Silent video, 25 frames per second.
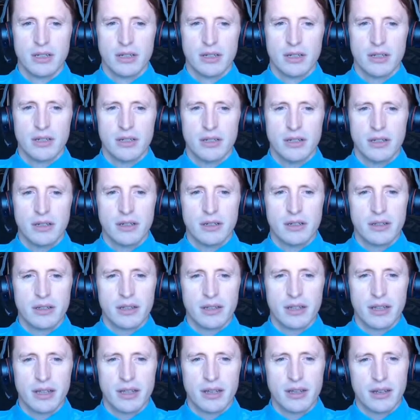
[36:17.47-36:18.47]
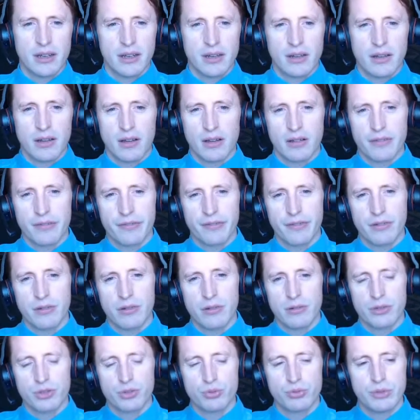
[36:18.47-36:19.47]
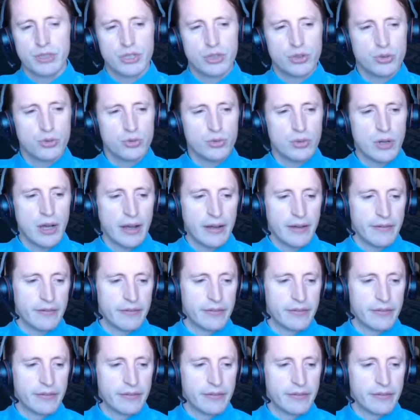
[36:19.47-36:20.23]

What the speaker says: And then of course we do have